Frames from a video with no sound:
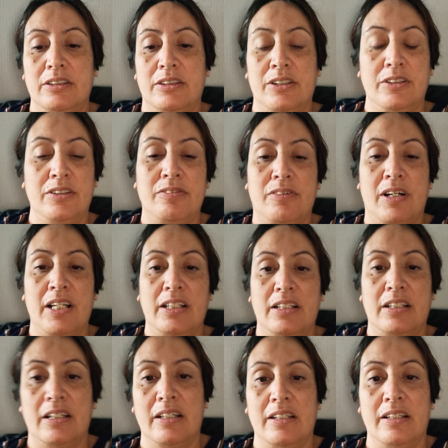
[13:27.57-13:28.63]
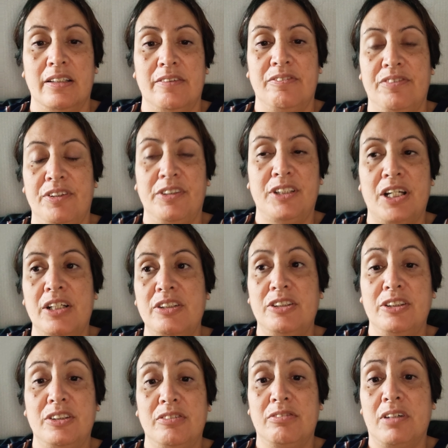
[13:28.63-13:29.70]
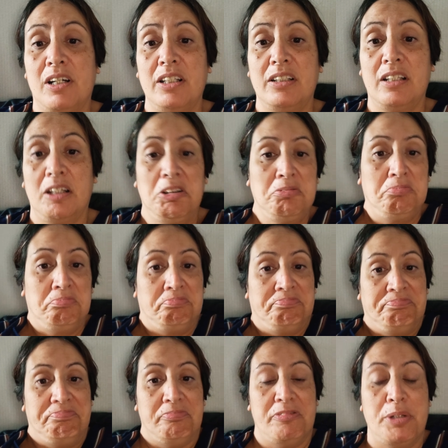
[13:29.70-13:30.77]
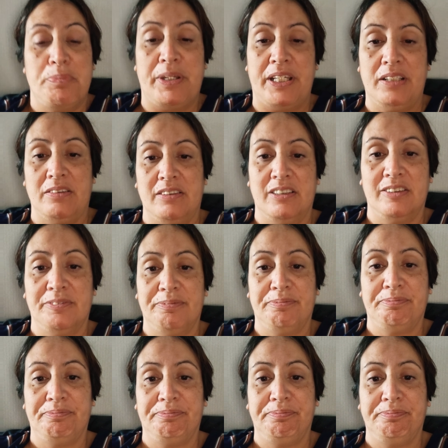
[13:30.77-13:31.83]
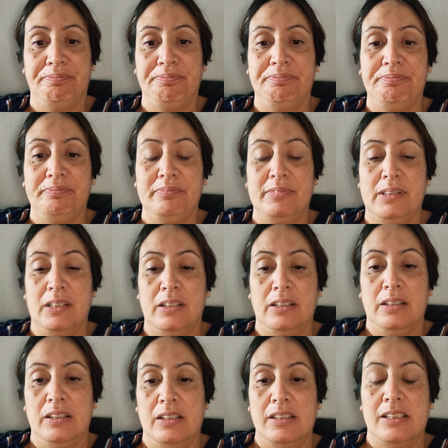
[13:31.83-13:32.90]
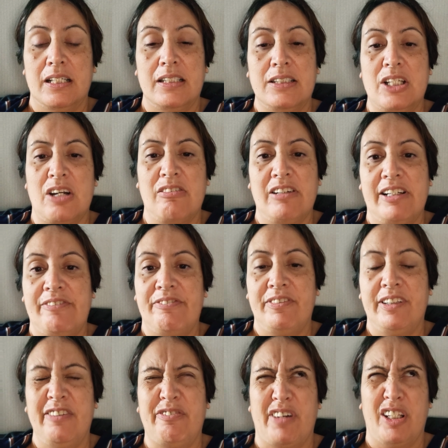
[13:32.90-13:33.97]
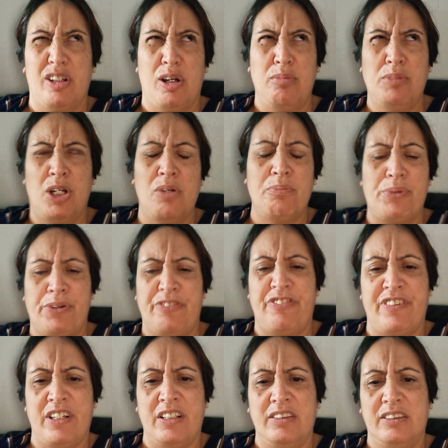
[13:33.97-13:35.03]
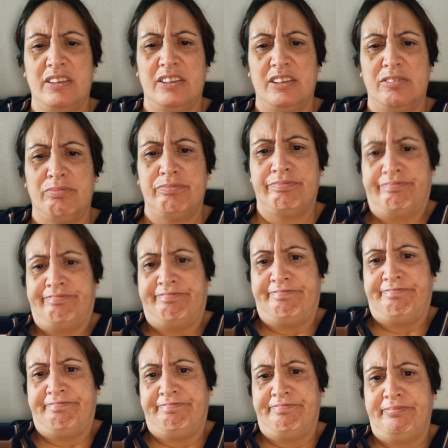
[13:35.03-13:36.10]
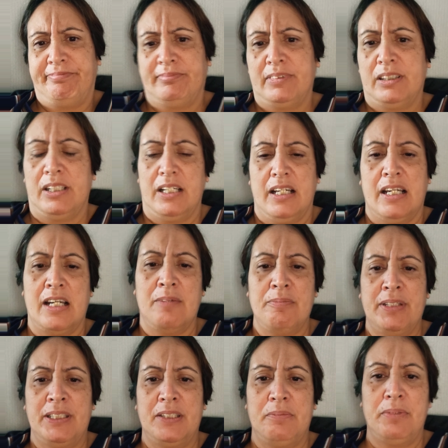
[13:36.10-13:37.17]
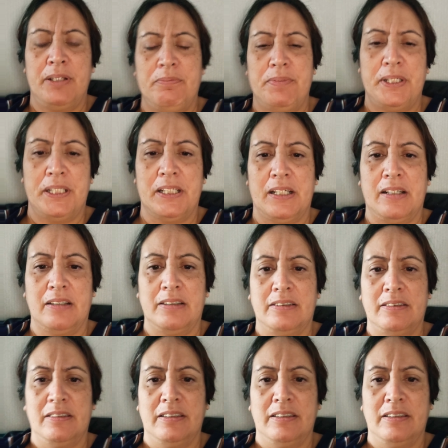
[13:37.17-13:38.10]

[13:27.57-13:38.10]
Do the right thing, and if you don't do the right thing, repent. Say, sorry, Heavenly Father, I'm not perfect. Help me to be better